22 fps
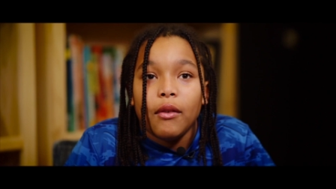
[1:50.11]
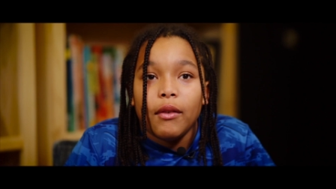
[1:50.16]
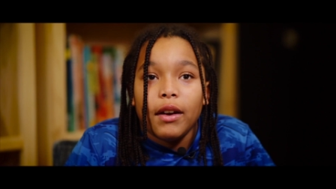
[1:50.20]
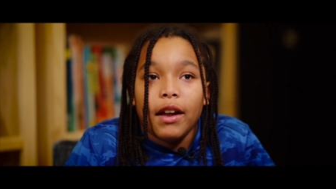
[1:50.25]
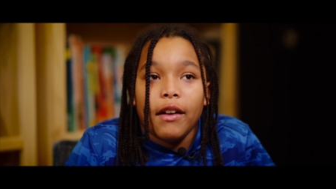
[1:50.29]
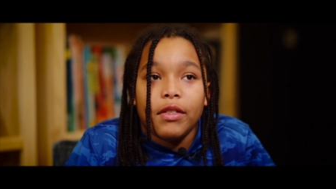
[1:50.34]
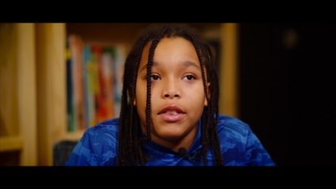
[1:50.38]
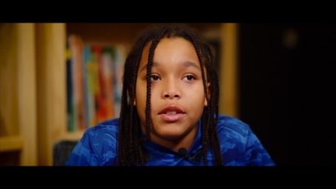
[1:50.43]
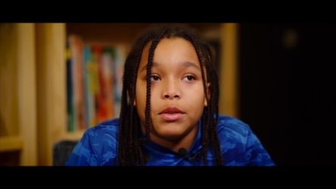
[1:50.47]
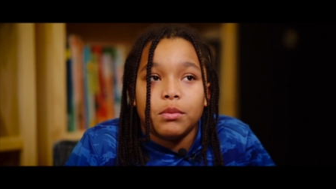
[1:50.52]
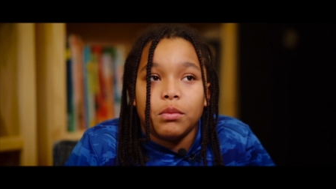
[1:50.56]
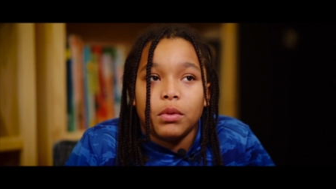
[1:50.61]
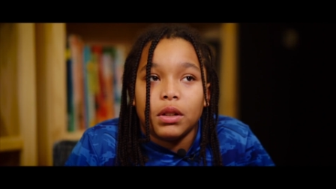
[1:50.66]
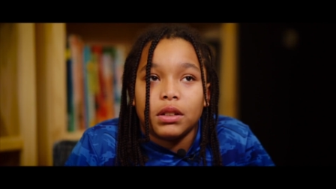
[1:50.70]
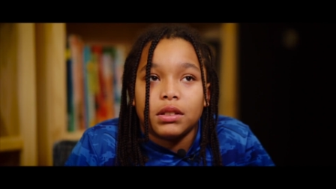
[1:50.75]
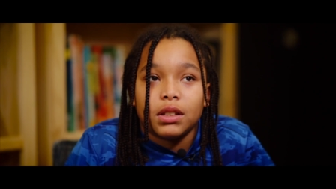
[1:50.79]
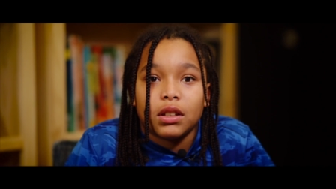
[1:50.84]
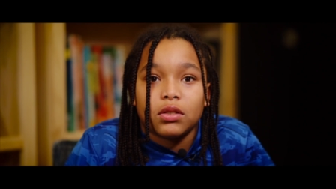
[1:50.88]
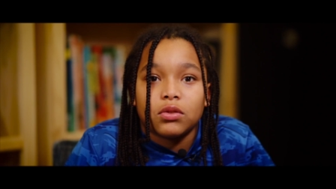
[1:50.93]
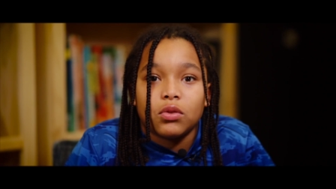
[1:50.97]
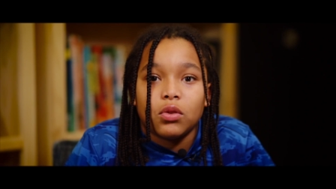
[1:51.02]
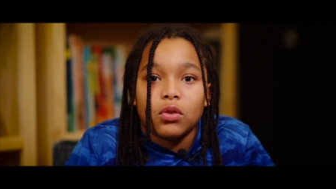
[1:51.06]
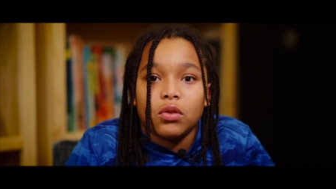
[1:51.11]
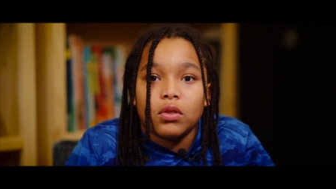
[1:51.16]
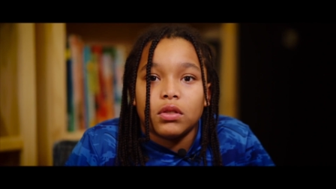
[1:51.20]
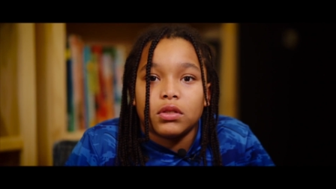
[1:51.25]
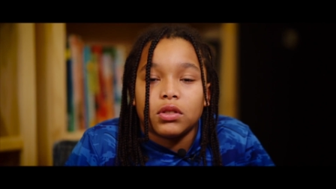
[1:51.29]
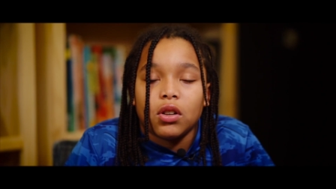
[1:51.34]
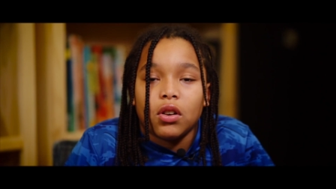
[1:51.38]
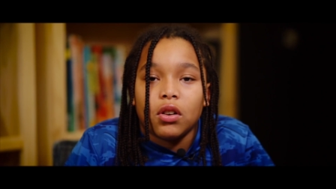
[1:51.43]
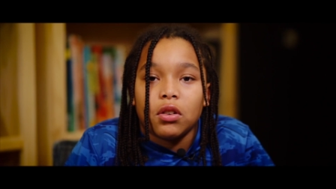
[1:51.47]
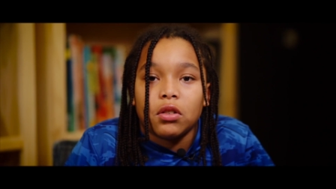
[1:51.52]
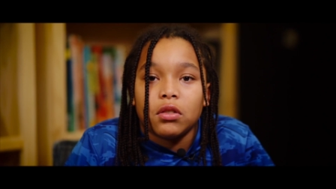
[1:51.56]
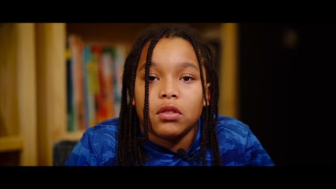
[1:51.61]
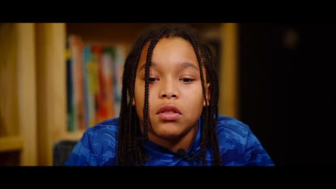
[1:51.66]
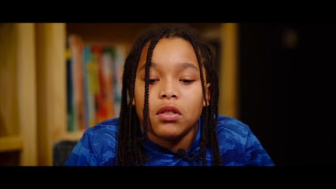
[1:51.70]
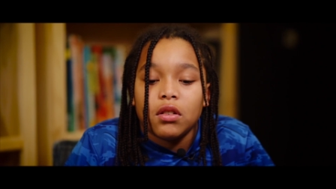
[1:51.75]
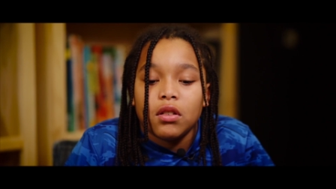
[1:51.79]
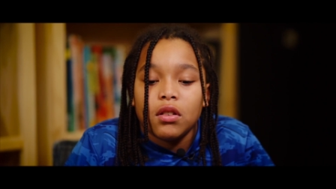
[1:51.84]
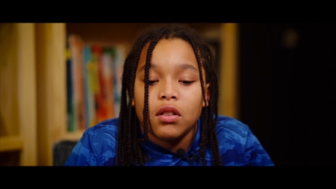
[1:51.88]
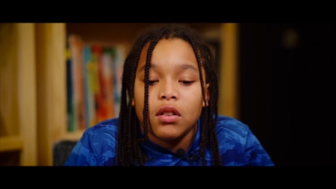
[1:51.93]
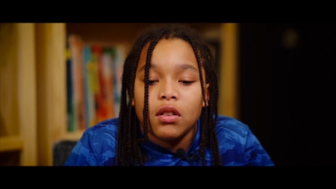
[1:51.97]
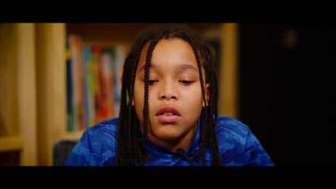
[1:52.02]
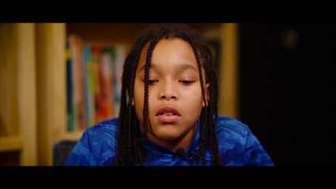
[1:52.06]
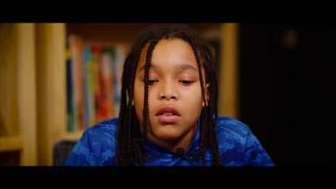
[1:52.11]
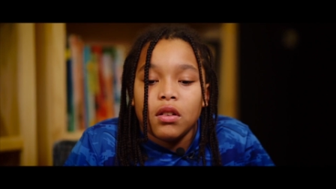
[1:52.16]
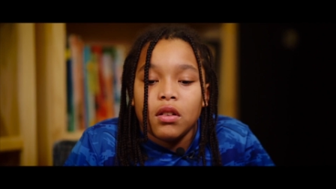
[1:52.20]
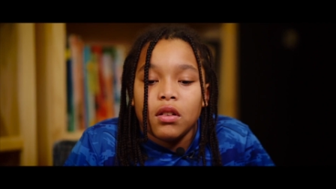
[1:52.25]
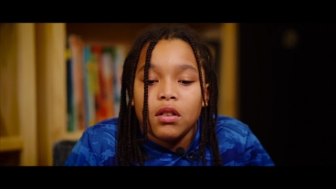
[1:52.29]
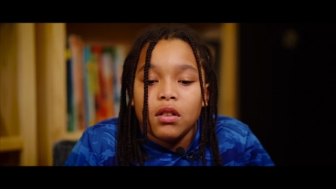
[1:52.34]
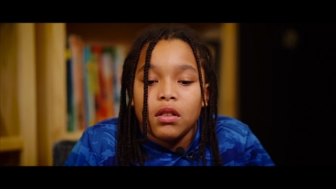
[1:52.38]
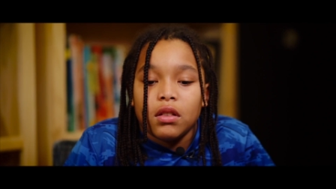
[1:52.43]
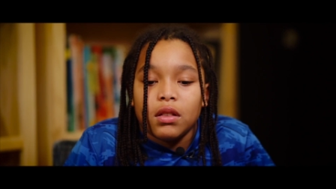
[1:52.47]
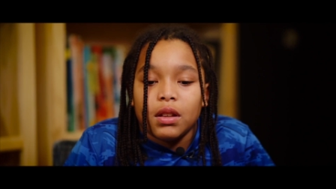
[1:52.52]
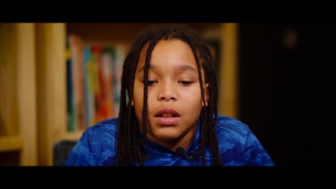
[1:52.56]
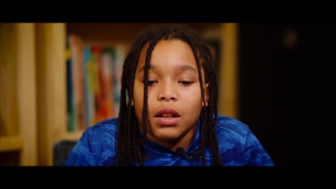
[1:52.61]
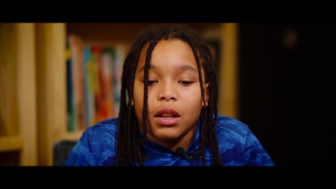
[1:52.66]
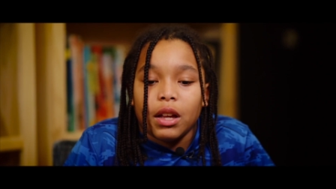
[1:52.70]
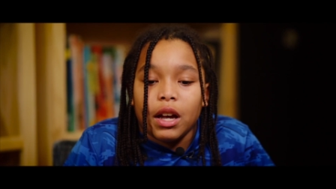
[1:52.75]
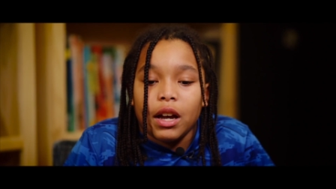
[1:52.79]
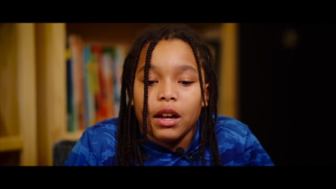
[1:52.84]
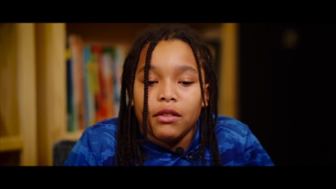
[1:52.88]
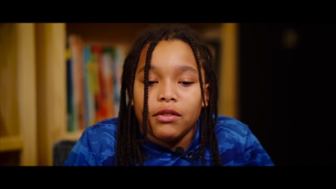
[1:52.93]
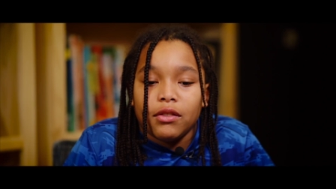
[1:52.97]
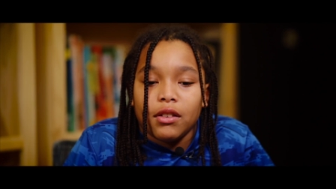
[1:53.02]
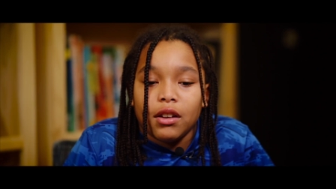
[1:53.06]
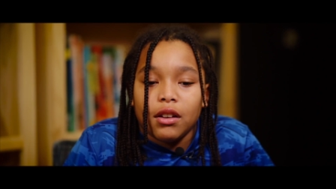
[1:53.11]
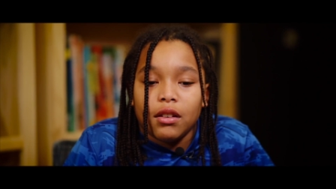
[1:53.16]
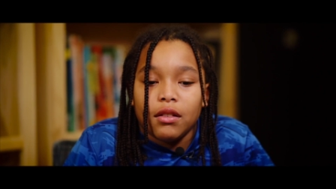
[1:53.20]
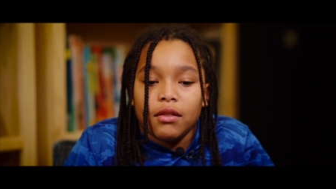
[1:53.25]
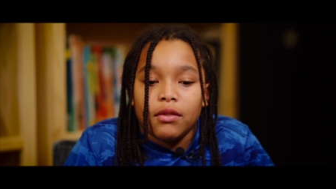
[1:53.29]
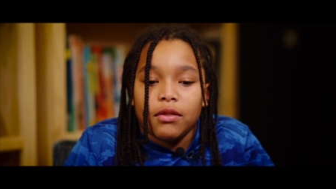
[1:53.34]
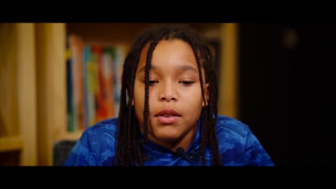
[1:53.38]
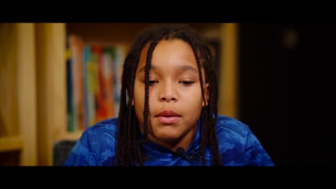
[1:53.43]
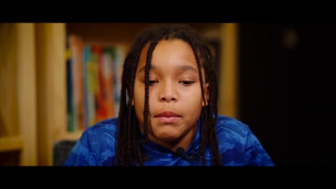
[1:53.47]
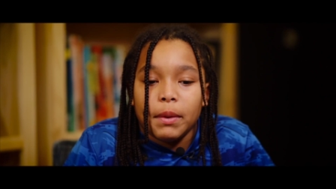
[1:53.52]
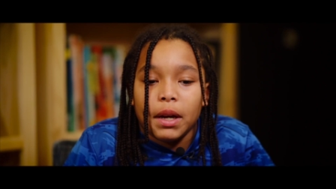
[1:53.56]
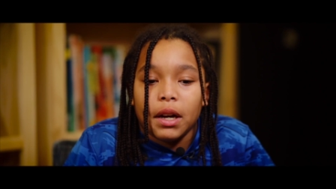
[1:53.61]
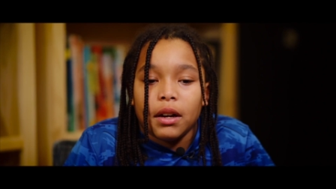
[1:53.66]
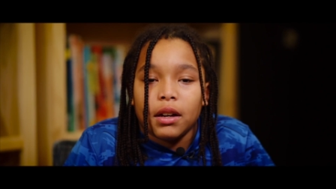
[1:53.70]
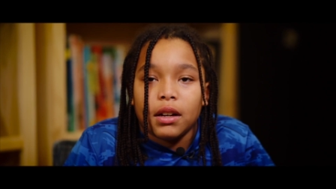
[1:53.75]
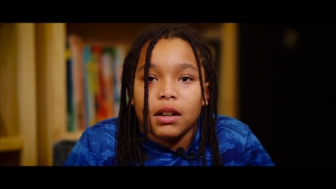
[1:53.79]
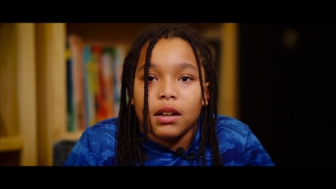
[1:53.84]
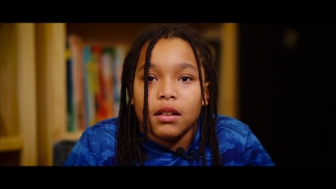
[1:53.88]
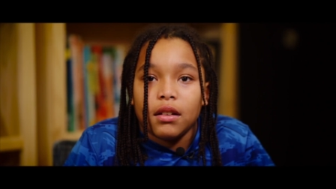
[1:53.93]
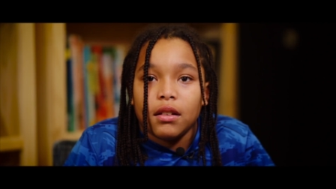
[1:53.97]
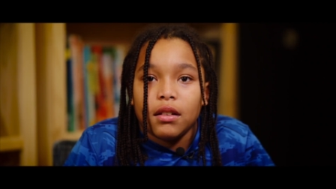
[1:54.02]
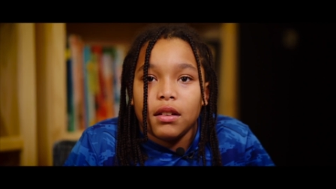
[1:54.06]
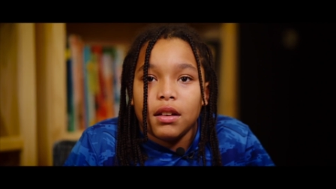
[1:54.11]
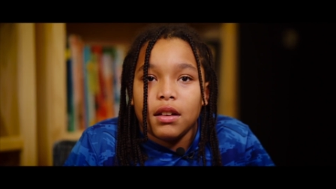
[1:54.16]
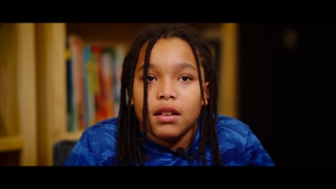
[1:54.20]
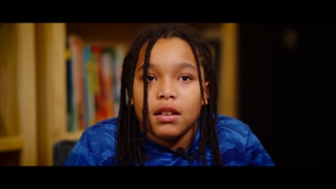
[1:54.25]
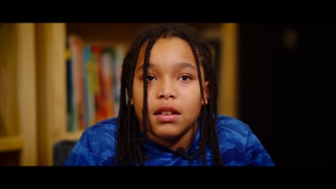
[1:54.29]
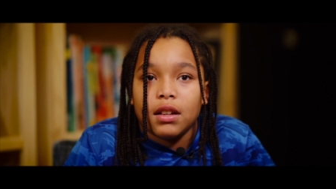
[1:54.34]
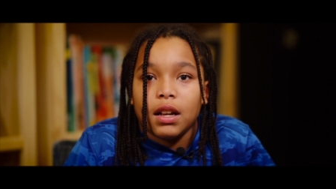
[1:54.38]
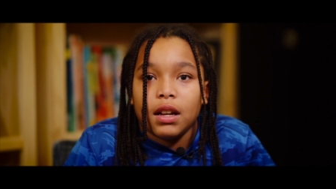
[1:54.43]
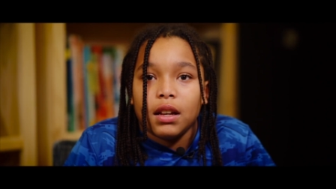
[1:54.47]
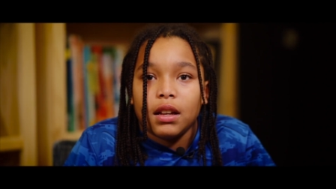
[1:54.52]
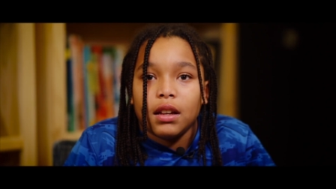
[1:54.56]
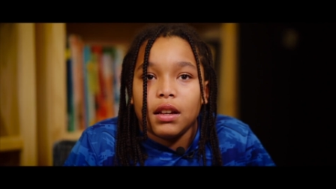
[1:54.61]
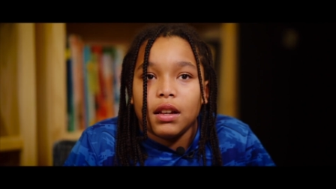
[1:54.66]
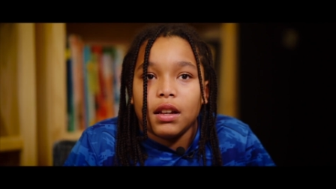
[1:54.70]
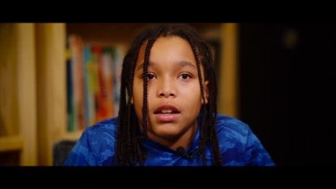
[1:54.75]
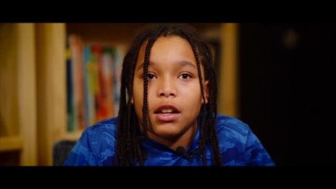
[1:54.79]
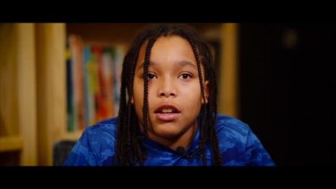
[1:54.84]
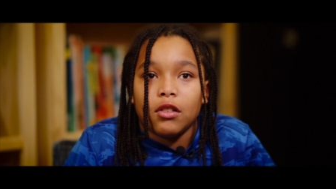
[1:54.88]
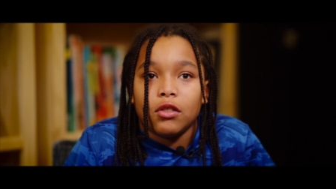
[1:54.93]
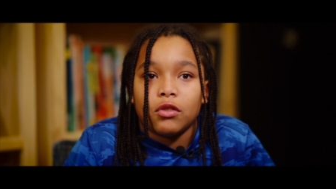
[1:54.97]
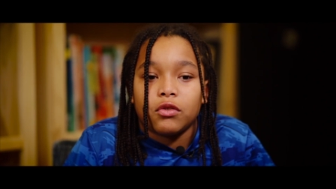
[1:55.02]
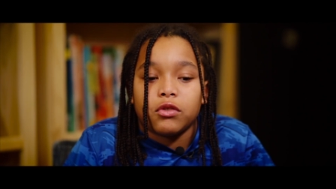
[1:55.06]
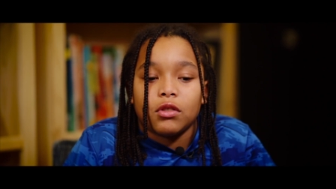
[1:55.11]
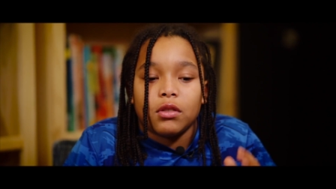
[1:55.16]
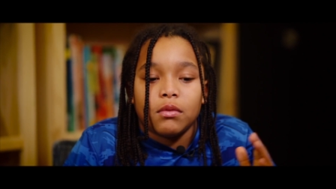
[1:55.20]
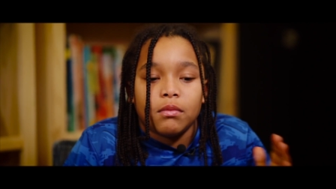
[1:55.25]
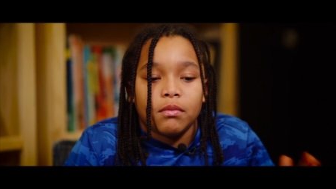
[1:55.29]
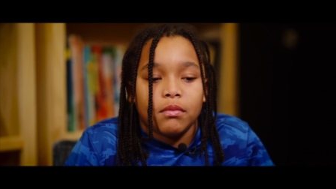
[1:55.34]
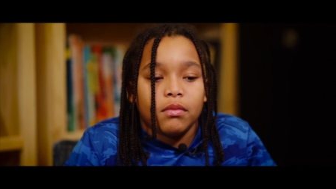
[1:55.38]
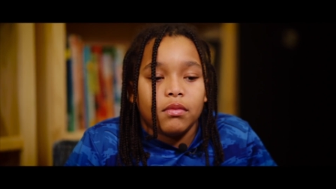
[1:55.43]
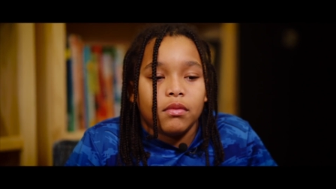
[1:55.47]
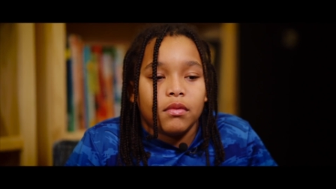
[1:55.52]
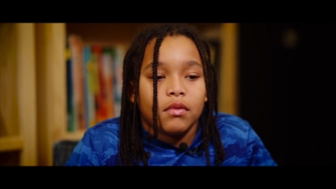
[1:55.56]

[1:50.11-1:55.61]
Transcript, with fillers: We have these books at school. It's called "The Life of America," and like it goes from